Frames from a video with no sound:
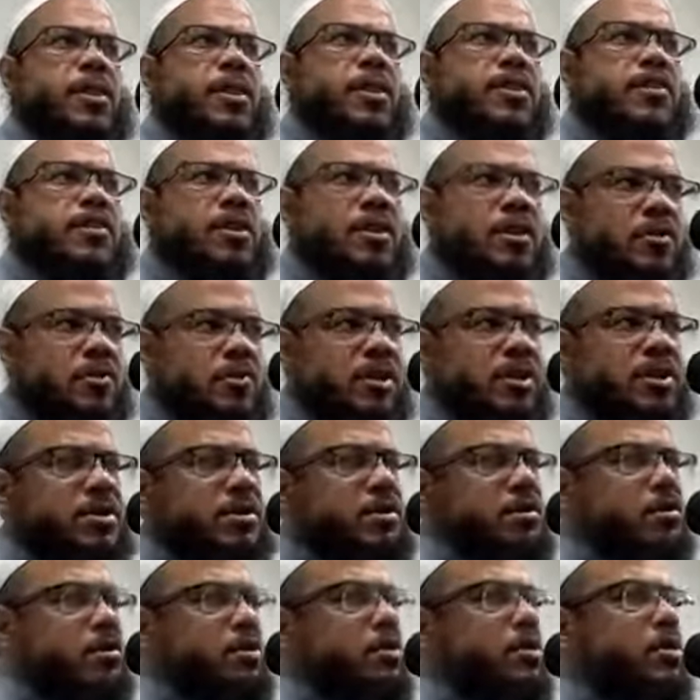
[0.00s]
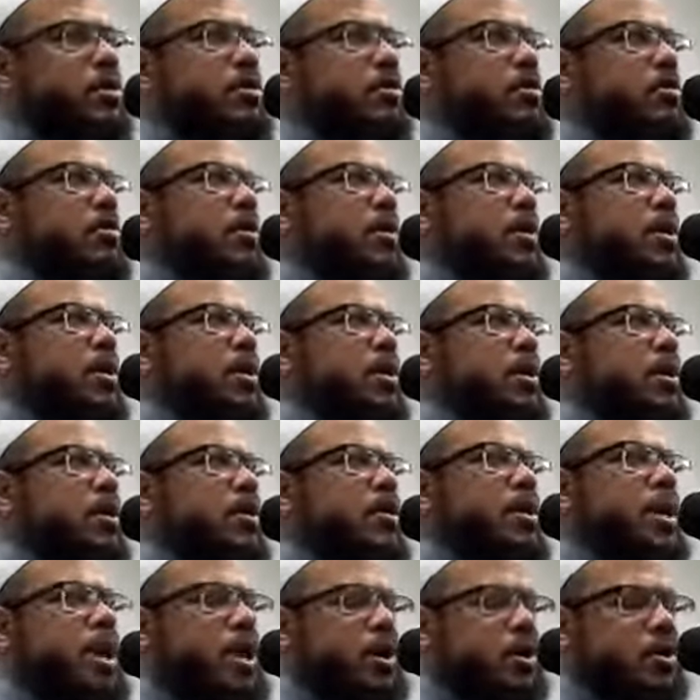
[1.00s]
It's not a reason to go
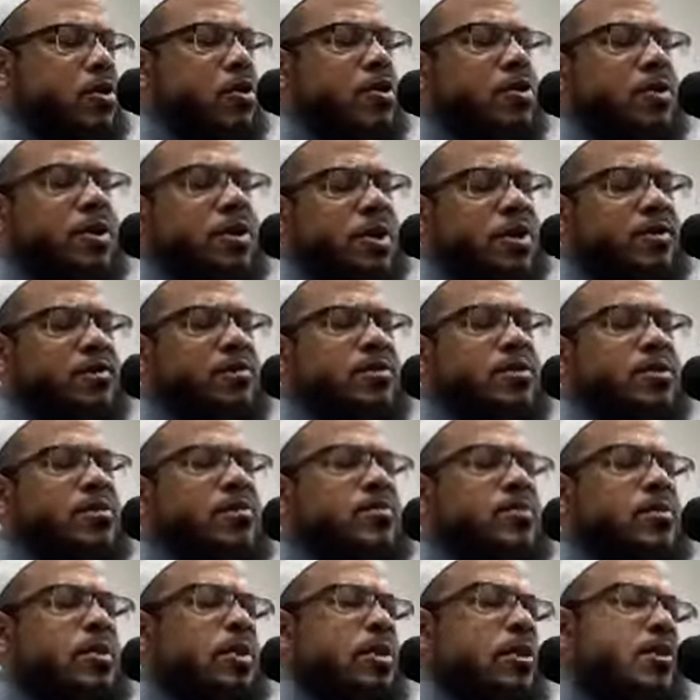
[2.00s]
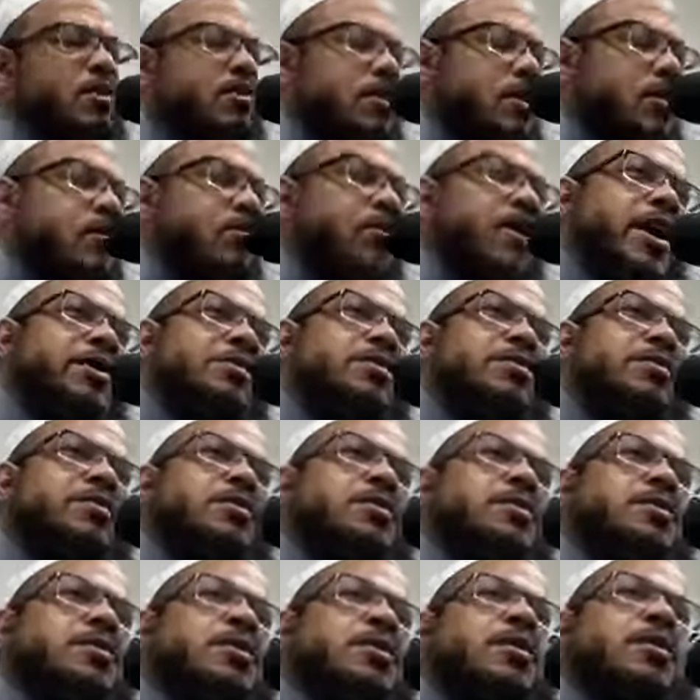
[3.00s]
or not go and give them their
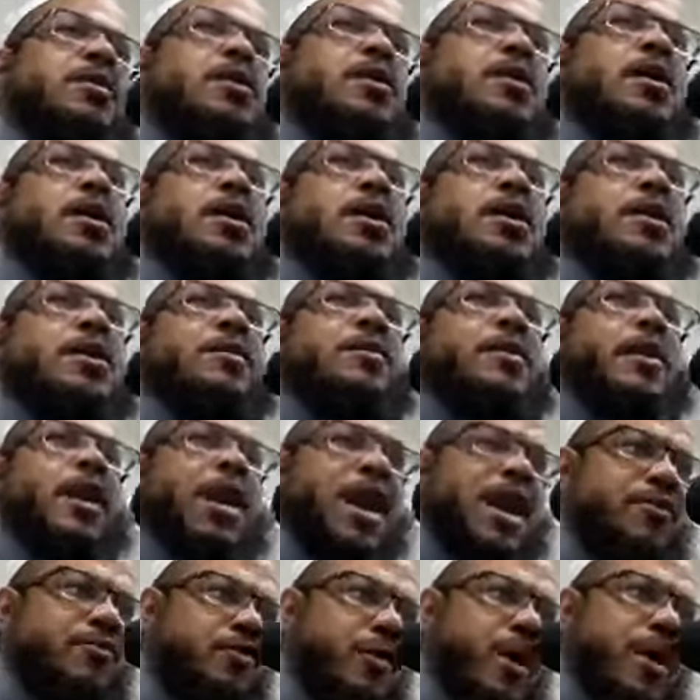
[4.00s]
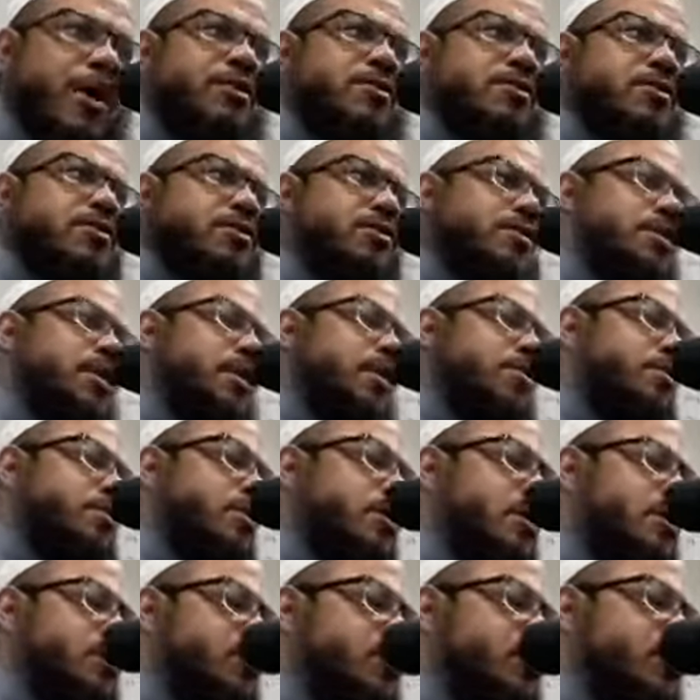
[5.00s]
rights. Uh, they have rights as
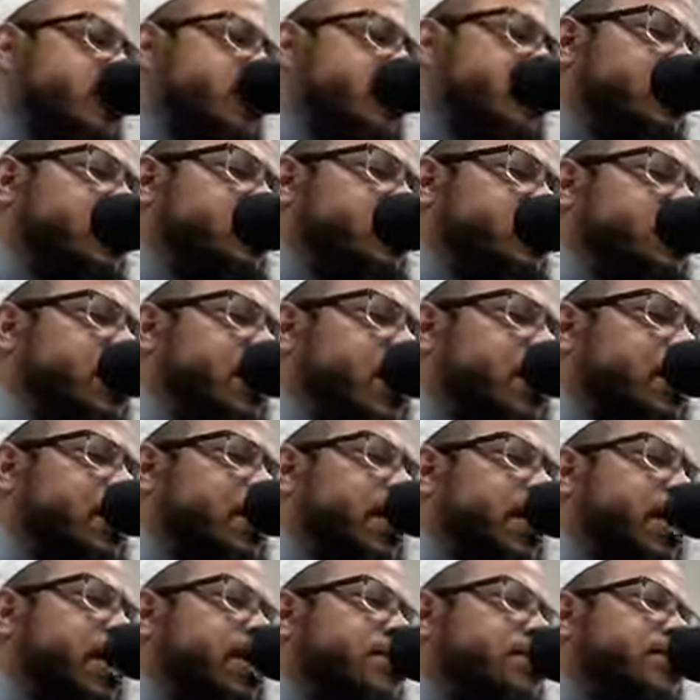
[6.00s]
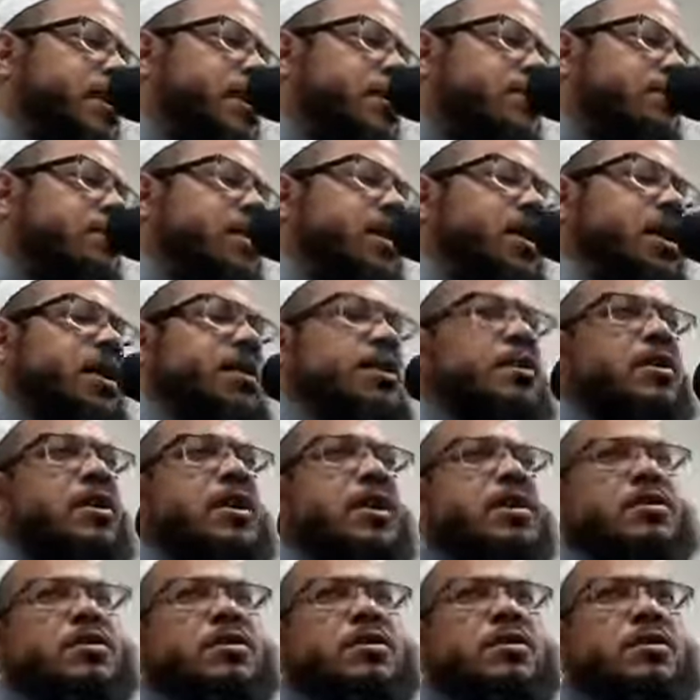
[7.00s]
Allah subhanahu wa ta'ala has obligated
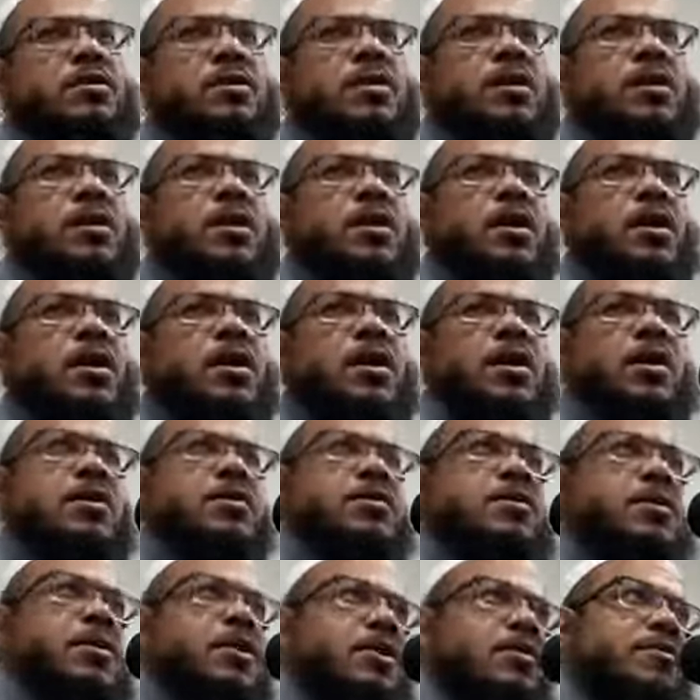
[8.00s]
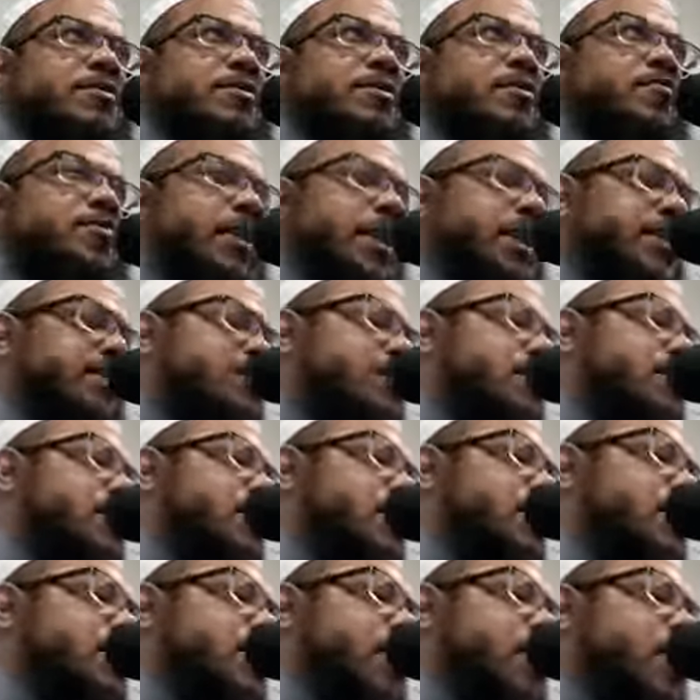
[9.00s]
us uh, to give them rights,
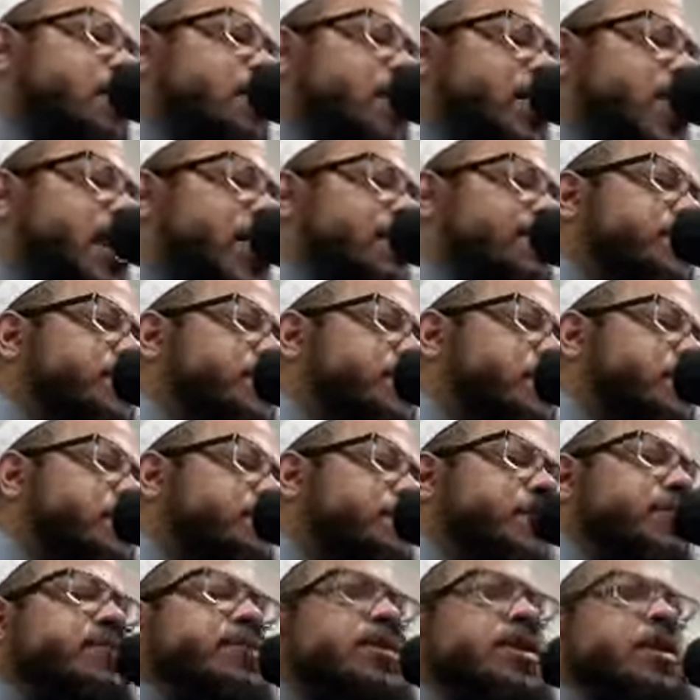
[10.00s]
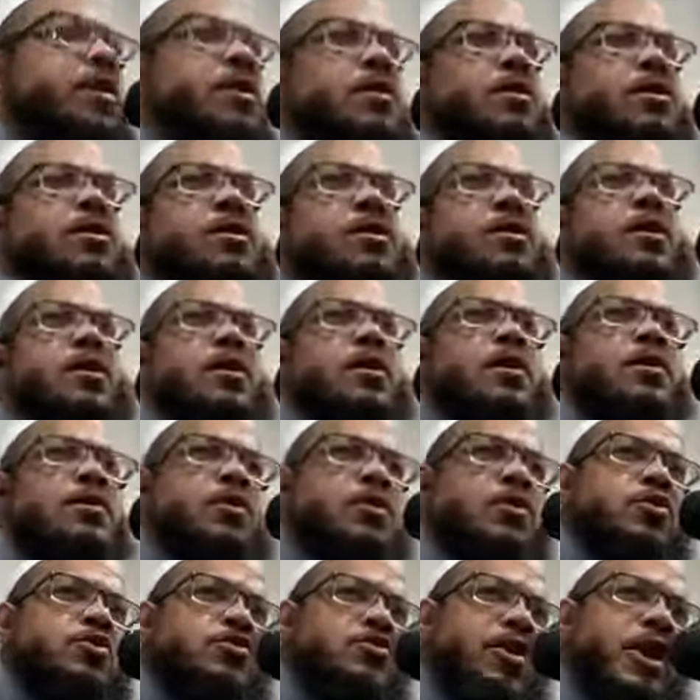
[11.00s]
and we have to fulfill
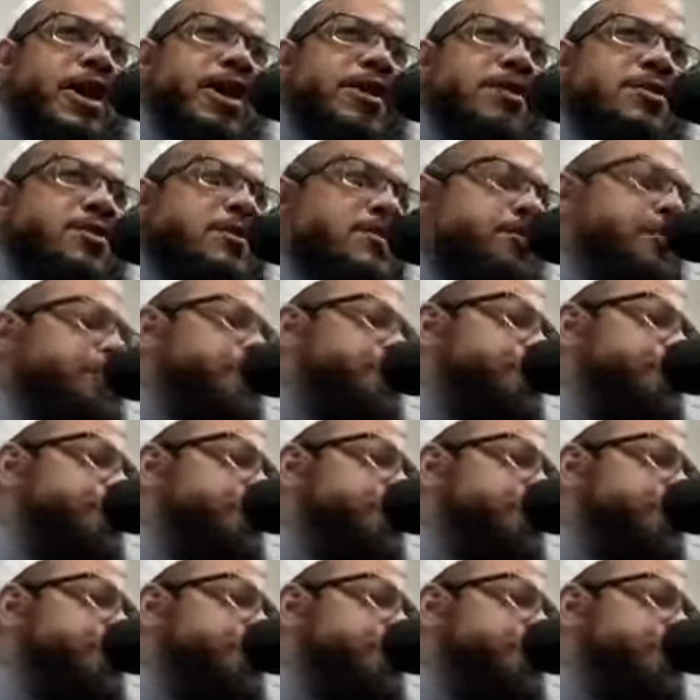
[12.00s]
those rights.